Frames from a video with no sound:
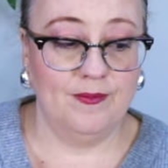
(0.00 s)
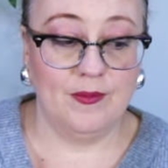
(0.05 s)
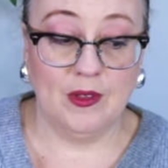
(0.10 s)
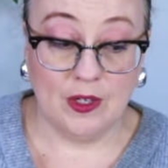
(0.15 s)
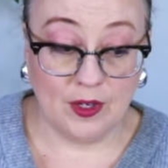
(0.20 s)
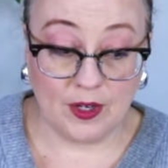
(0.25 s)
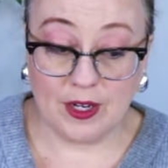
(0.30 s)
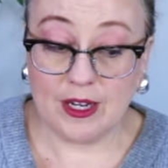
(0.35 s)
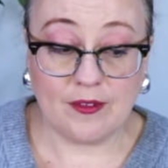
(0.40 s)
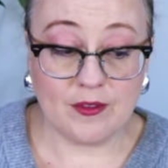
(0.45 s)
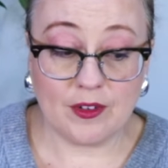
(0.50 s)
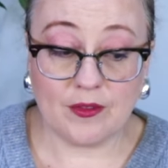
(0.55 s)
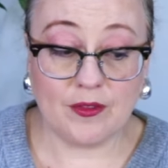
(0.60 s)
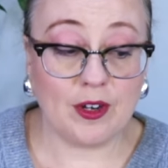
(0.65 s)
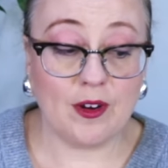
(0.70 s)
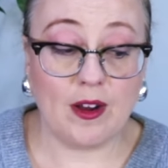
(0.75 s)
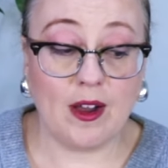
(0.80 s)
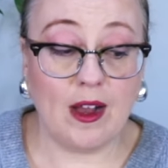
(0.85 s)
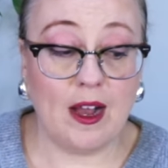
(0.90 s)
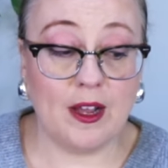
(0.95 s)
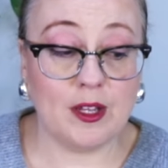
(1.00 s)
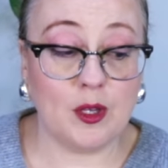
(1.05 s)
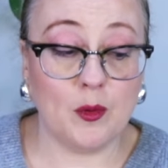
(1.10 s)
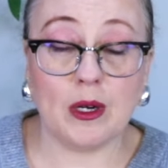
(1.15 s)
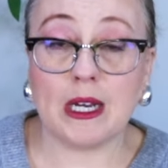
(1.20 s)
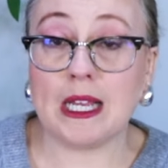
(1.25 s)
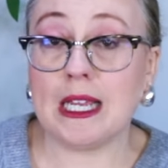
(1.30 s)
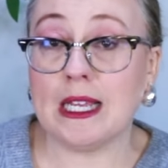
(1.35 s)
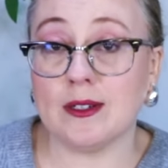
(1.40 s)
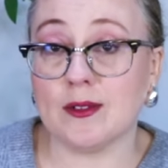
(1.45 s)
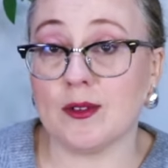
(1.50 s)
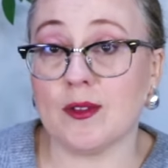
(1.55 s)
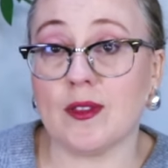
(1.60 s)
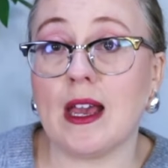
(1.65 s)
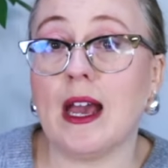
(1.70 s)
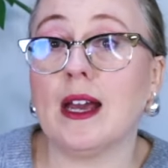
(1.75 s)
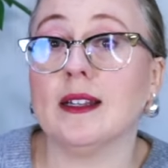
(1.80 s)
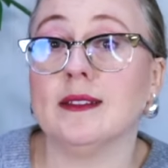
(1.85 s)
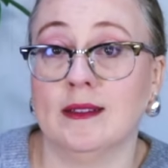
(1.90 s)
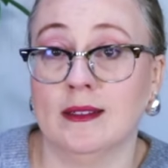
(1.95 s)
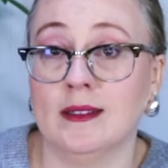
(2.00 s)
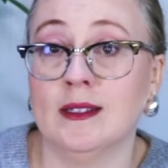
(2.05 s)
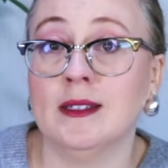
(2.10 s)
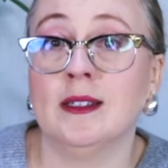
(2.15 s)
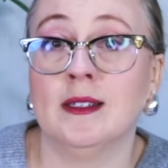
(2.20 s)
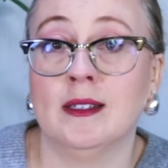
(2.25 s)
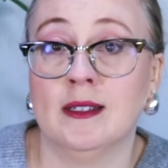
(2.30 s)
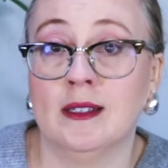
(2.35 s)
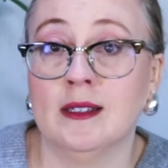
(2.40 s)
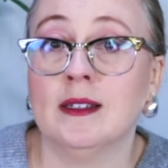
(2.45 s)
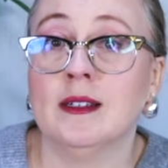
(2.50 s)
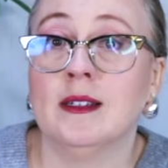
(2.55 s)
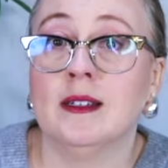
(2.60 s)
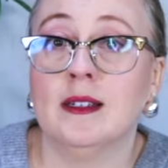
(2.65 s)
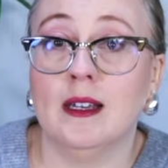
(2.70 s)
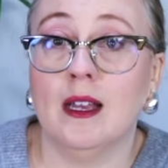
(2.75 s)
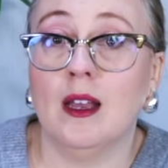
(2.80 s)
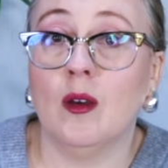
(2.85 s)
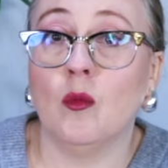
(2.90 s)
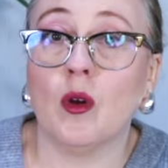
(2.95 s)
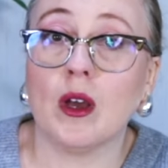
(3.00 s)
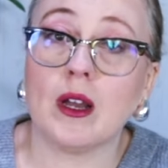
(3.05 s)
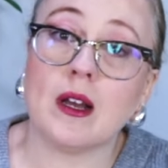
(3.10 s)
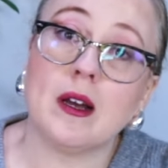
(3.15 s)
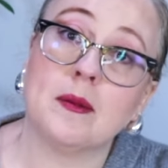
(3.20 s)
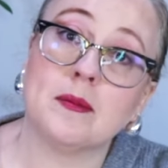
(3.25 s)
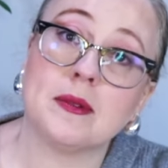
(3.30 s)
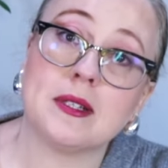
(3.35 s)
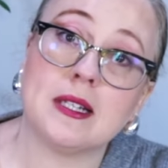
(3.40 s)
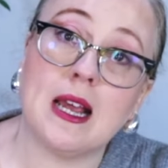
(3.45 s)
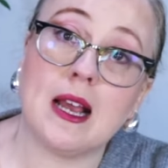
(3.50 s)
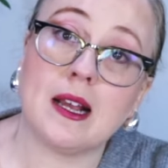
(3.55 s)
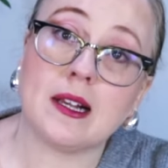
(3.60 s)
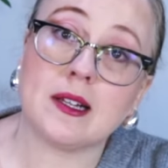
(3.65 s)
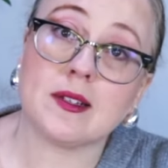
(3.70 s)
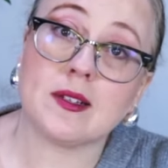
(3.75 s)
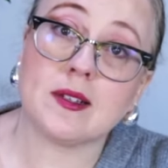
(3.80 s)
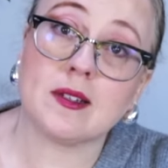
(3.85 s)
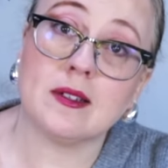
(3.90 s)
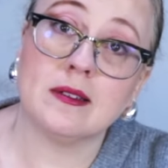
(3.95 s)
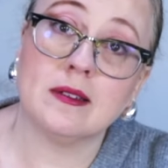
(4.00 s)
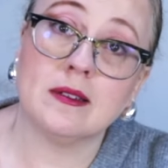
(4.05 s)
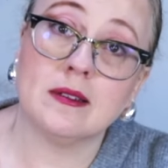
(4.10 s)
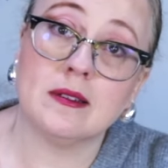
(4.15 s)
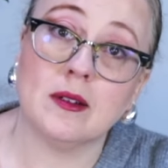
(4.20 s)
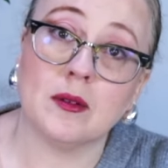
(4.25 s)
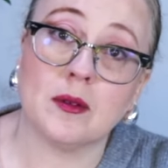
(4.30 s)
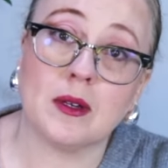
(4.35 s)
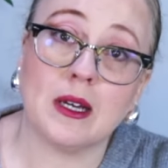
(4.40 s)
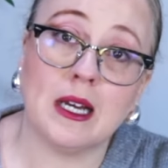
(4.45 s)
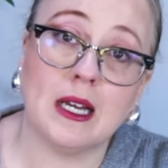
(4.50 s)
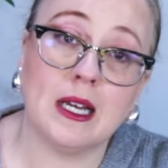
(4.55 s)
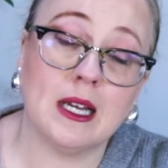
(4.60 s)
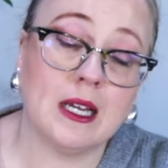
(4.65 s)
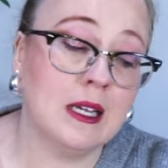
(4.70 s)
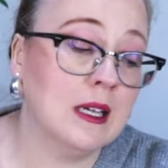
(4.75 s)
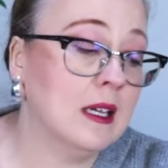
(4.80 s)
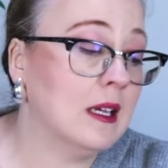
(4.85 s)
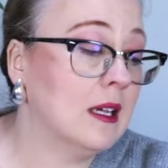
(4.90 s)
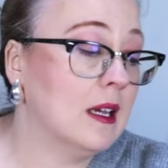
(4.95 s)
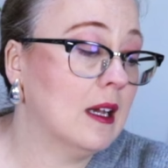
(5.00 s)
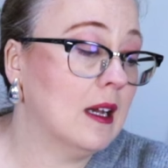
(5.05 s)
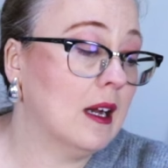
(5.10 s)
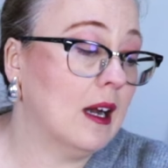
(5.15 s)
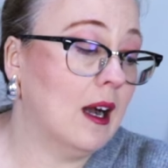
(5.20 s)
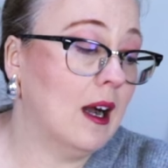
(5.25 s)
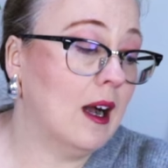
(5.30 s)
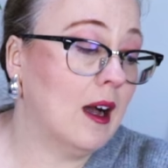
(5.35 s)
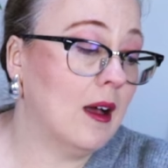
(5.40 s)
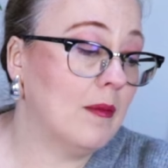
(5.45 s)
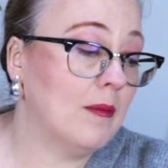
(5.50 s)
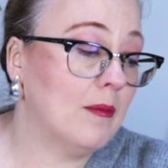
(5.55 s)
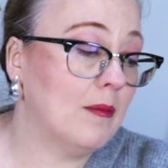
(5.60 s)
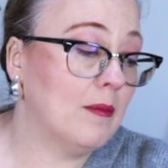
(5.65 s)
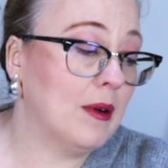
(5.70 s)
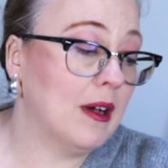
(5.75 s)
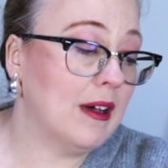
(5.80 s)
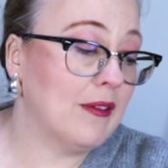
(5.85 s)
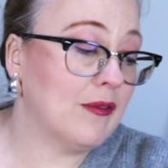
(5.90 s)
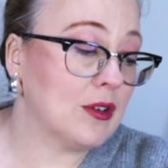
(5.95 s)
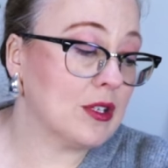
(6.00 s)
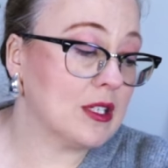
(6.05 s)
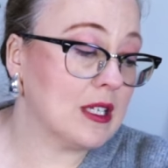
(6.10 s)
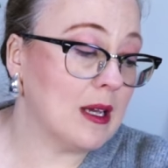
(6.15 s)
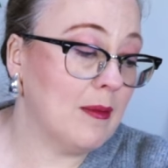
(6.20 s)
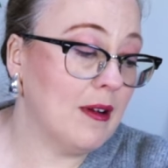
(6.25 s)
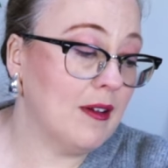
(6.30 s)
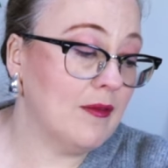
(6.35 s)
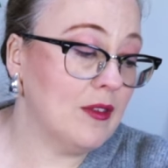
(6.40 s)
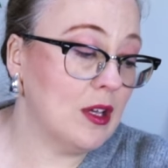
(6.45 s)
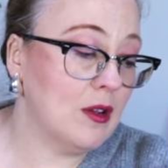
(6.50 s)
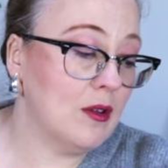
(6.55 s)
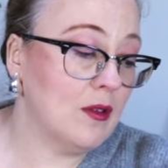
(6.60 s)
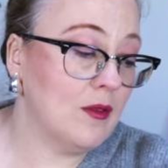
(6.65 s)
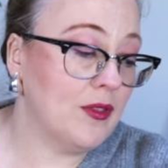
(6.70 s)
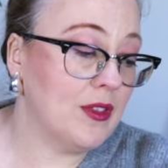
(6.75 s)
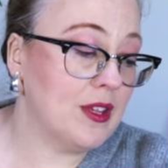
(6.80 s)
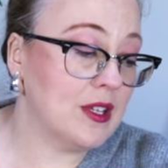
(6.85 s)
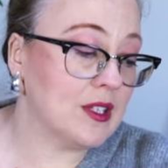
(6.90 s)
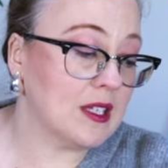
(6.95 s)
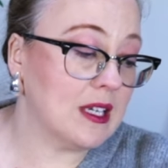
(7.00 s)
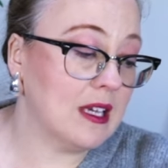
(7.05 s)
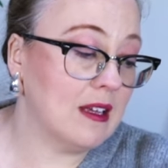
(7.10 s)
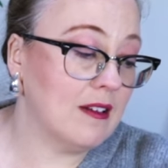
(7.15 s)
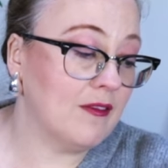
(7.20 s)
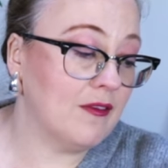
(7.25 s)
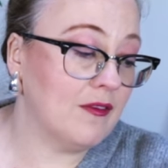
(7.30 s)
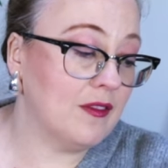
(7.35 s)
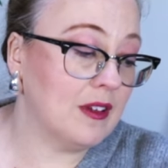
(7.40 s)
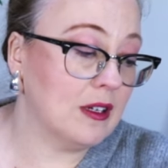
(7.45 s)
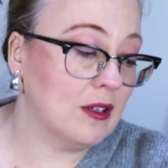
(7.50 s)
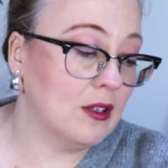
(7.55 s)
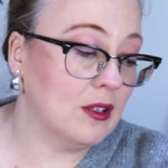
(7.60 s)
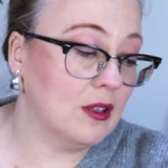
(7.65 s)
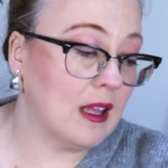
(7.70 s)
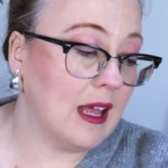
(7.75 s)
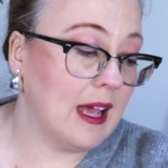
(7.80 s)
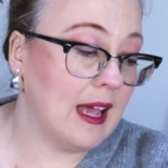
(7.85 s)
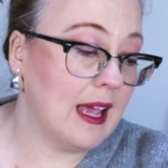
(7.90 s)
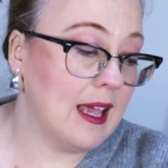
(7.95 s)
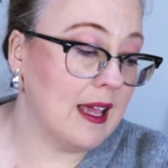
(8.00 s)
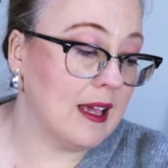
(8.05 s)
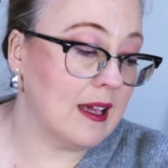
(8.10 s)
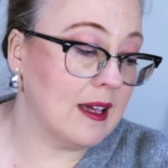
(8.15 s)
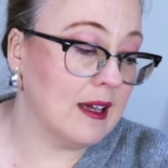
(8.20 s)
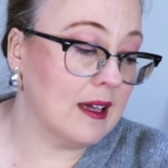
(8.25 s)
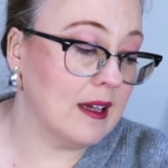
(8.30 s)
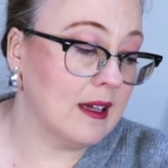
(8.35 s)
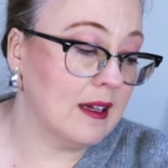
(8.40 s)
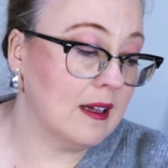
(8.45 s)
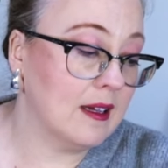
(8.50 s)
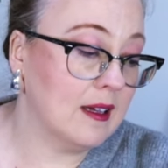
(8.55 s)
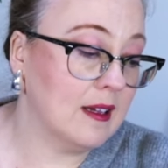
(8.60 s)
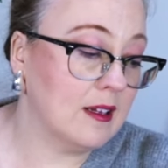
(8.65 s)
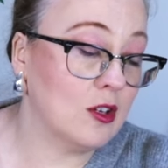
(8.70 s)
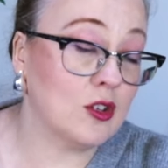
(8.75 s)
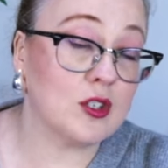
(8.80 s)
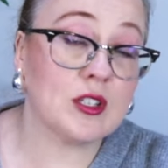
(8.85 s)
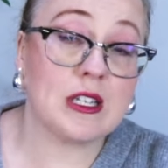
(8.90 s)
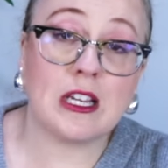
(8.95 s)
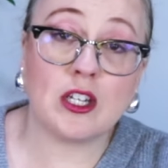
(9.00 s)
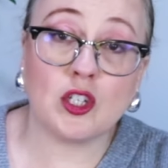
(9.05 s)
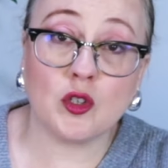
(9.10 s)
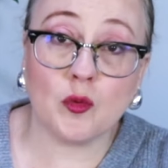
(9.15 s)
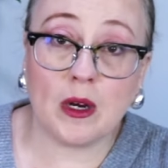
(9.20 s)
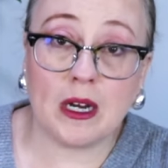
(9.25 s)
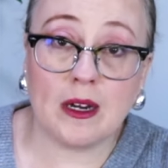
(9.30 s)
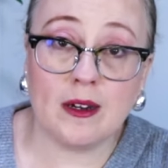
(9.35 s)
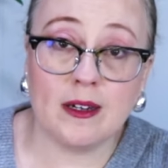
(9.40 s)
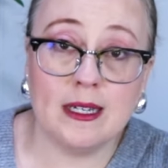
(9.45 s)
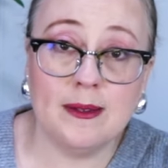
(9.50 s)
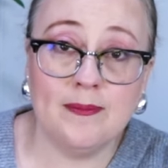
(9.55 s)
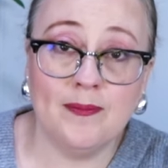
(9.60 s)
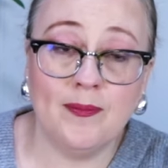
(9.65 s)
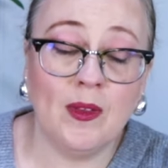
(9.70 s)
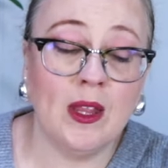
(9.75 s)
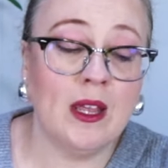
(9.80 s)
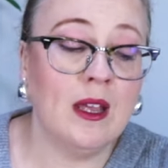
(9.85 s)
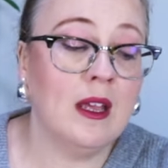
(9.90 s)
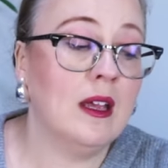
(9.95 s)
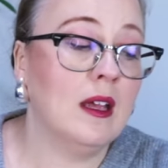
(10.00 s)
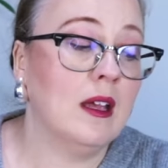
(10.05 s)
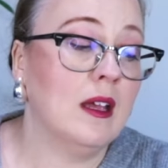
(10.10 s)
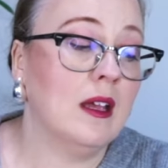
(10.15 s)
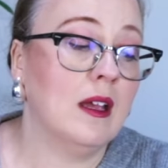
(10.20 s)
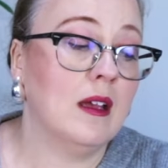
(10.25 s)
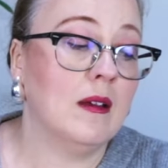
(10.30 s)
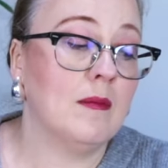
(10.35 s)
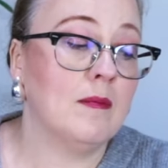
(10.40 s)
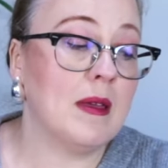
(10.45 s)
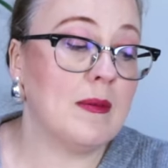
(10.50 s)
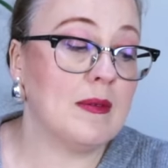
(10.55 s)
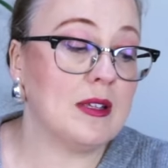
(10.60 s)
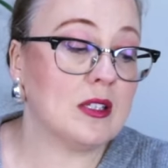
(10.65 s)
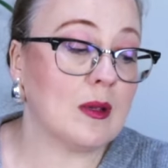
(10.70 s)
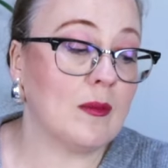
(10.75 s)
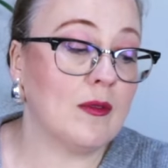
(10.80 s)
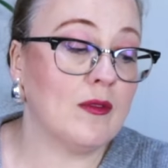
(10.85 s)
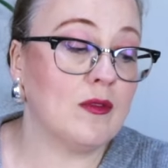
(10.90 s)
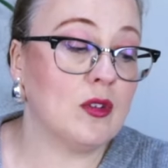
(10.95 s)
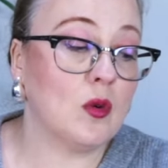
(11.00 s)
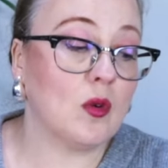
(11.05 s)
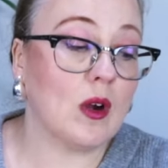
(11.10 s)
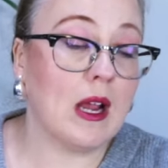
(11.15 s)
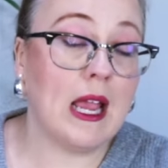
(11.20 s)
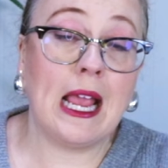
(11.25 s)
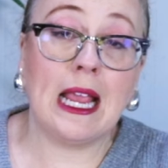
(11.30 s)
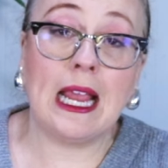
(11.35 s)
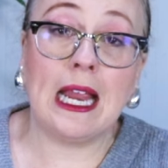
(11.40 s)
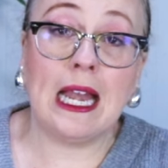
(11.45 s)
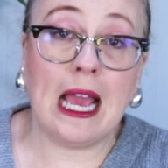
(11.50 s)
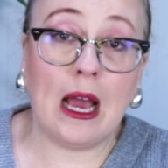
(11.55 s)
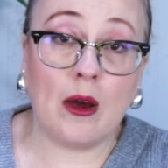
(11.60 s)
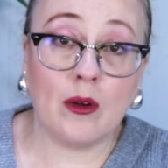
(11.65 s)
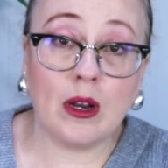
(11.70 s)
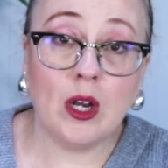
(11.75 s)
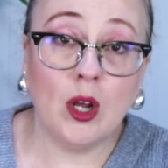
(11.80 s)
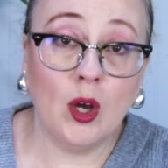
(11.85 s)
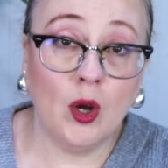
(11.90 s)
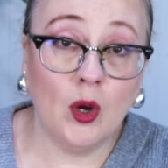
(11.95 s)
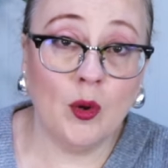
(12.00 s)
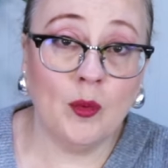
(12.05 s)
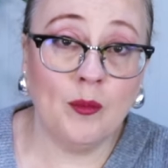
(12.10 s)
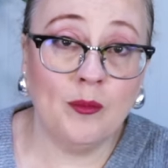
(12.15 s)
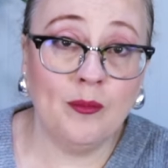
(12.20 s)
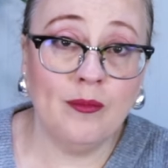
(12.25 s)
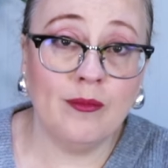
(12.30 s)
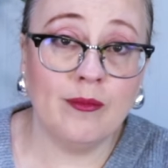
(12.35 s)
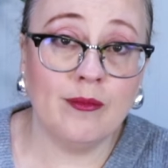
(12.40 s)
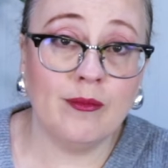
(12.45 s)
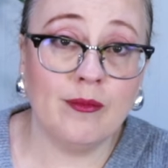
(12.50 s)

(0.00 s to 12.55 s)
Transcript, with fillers: You're going to have to figure out how you want to handle that and what comes next okay? Um, but for some of you, this can feel like your sanctuary. Maybe some of you are hanging out at home.